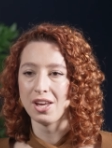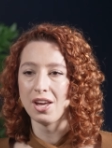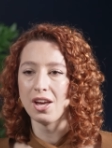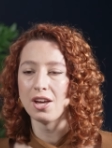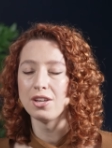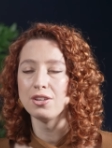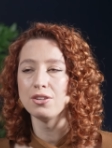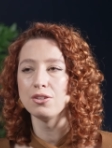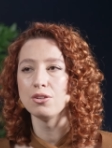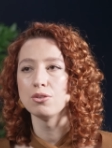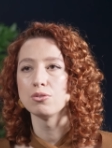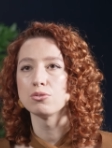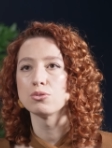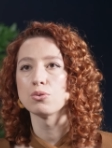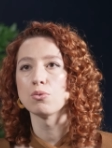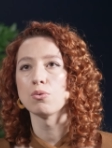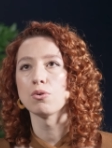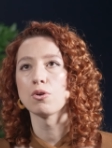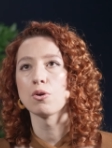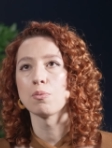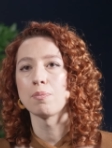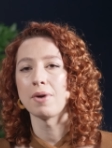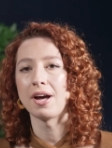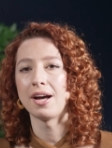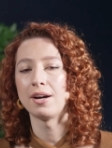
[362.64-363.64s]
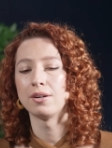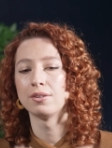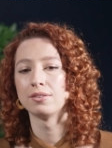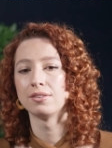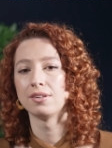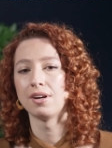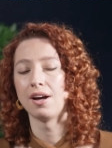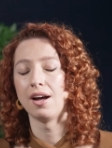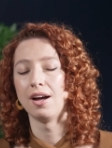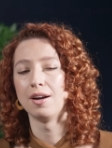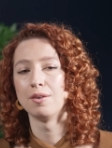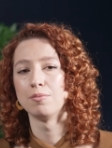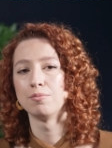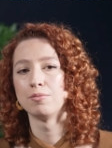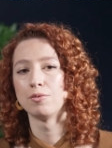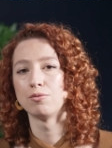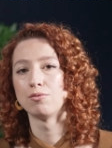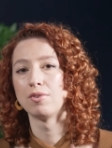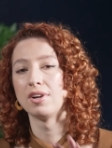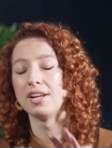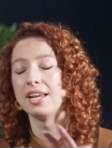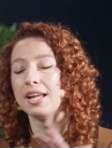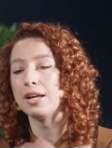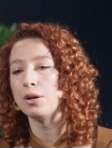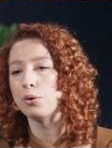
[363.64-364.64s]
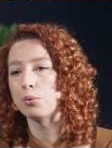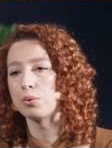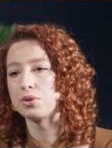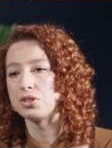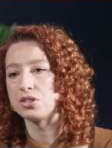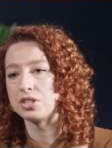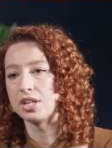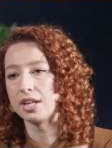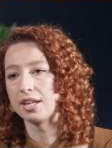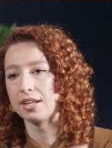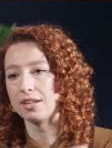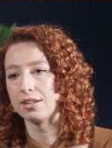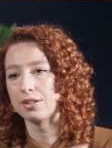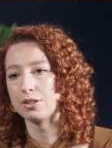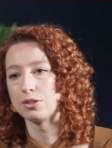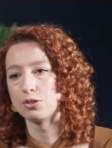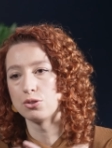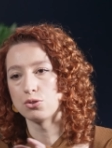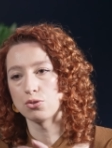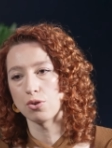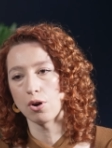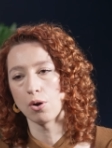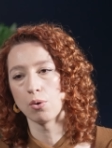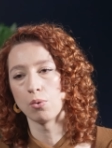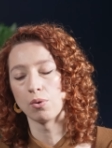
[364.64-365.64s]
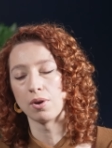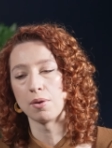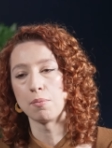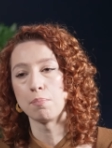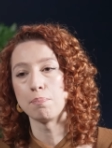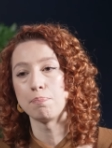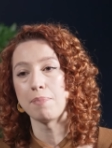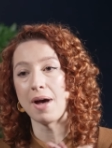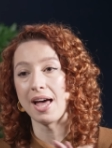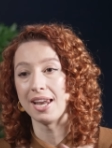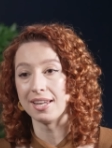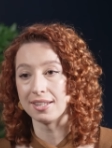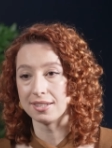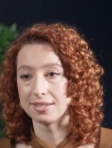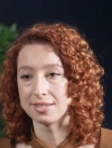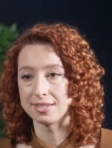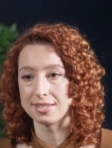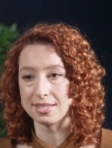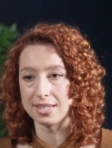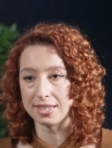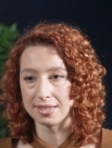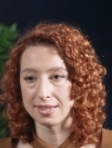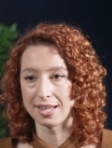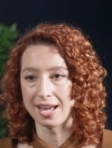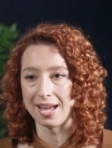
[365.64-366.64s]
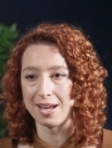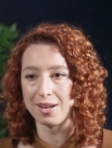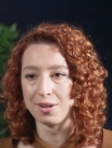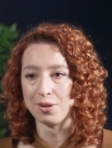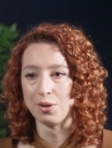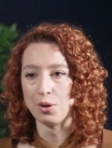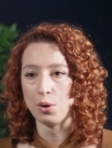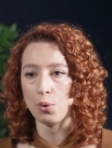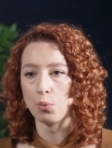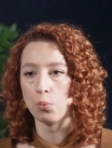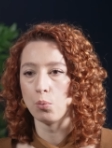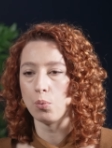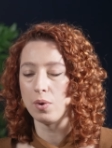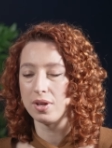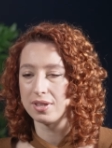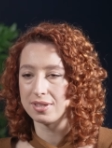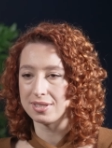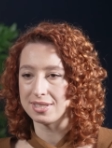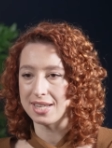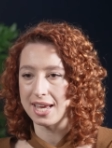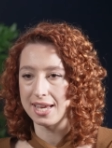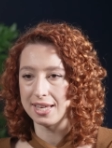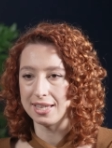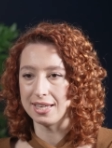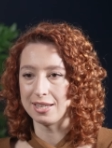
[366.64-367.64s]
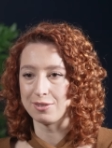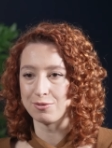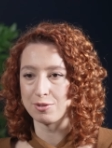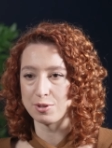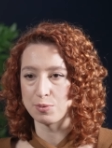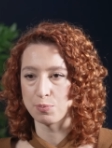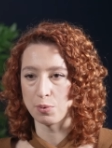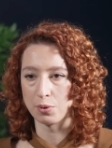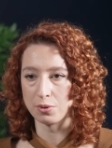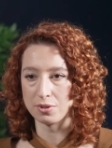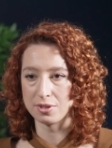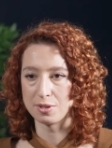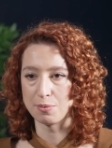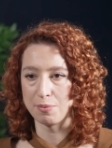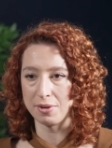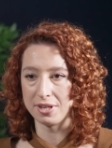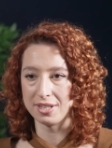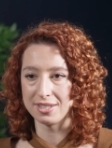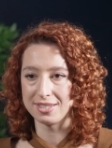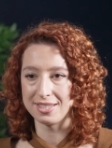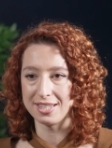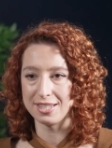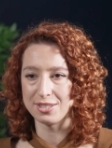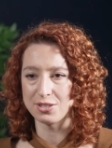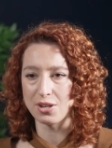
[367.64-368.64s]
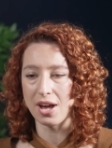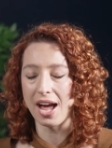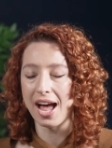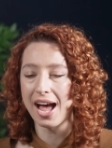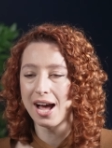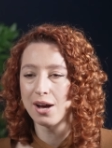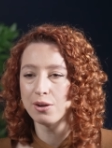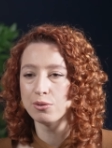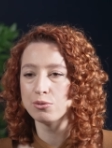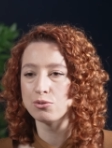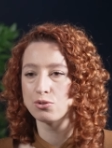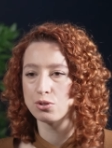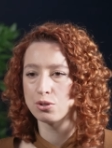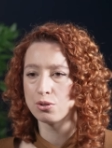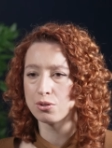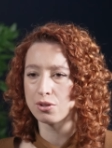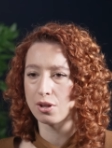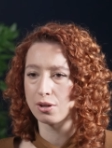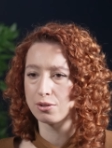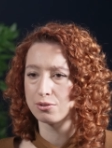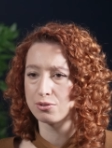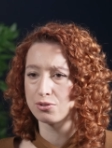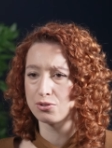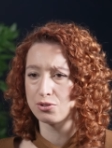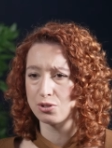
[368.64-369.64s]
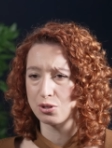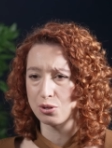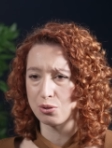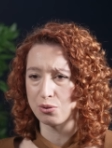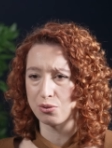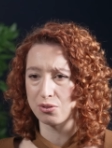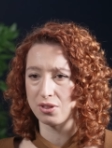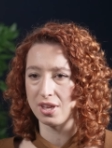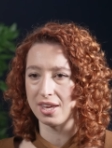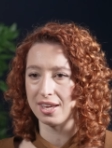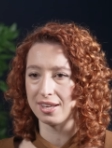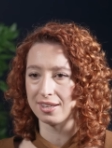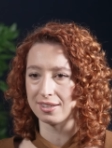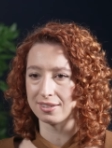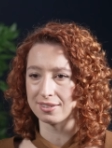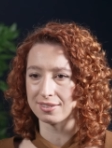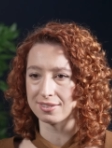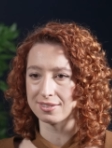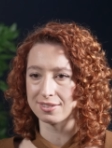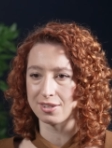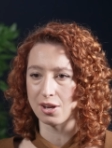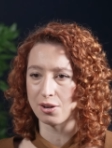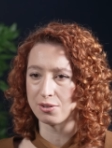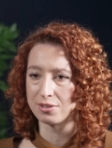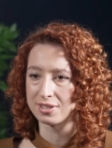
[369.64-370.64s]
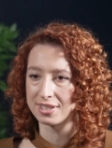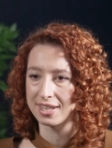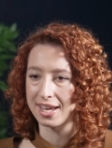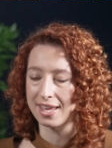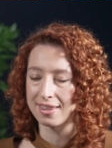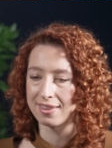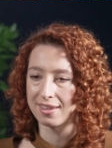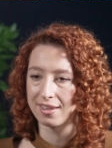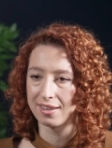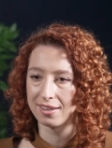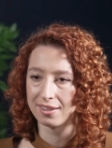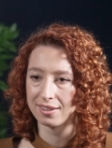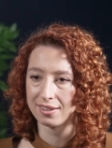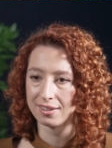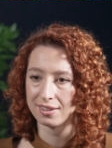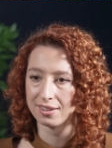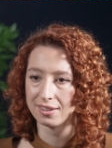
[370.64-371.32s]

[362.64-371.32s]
And you talk about um, relinquishing control and balancing that with taking responsibility. So, how do those two things go together?